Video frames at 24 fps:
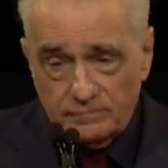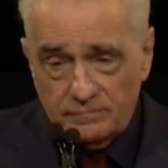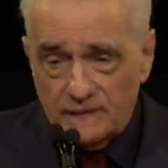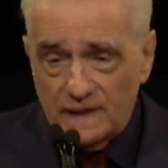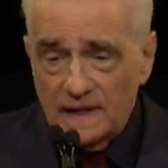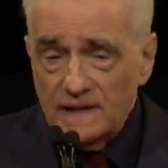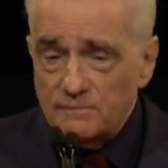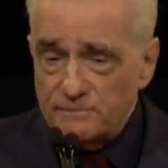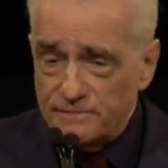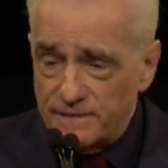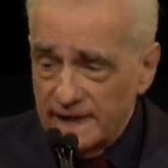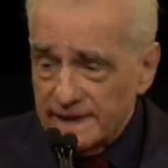
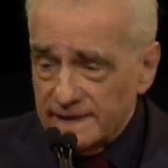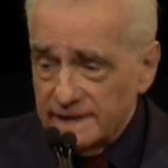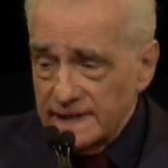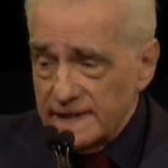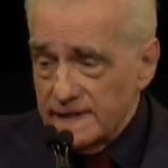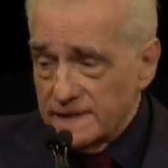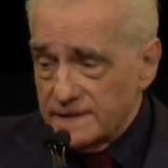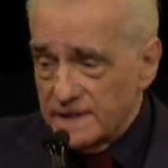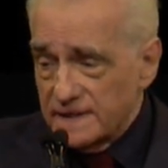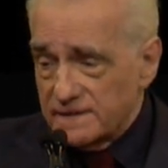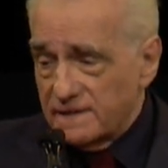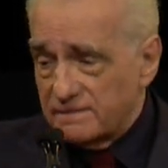And finally,
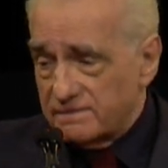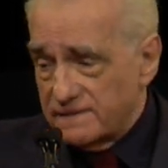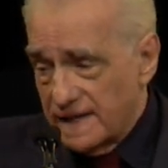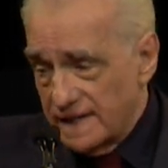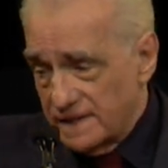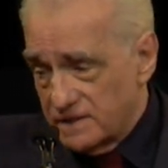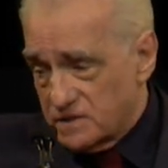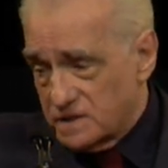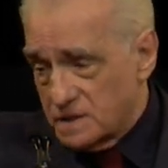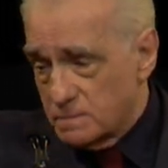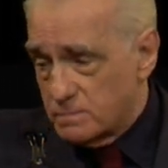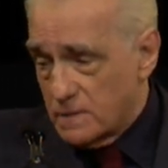another
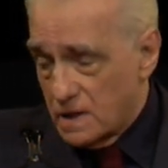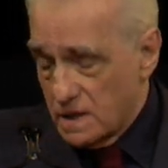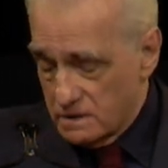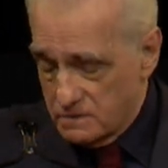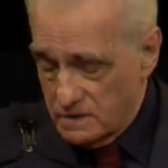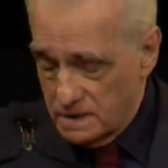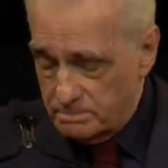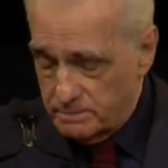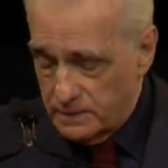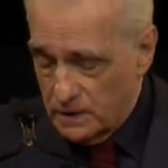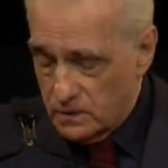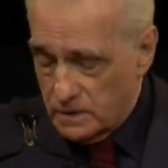thanks to
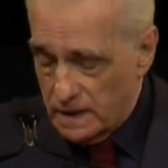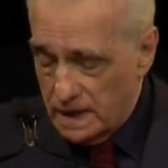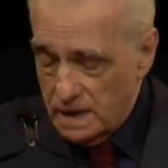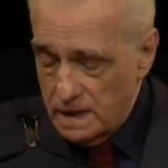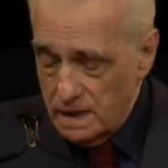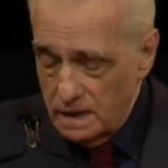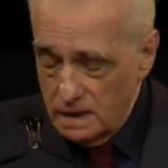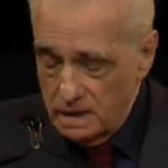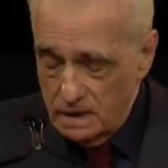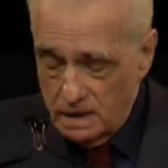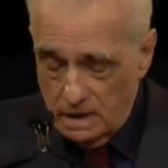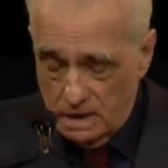Margaret Bodie,
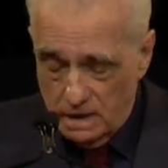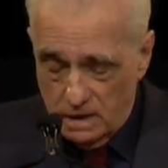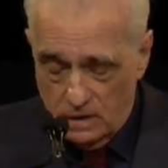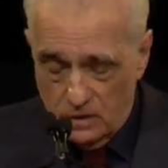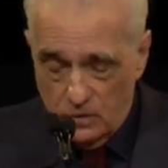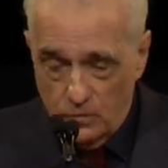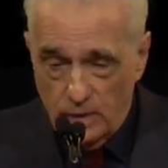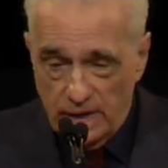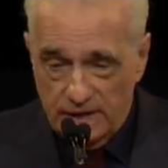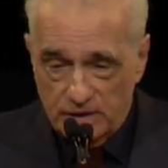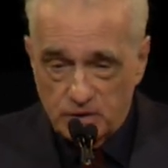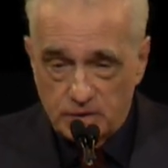
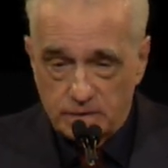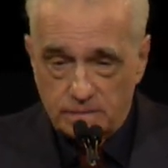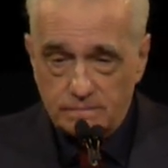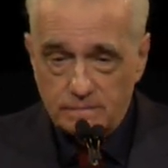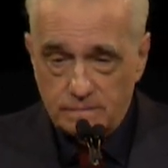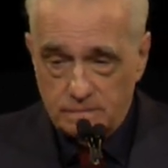who has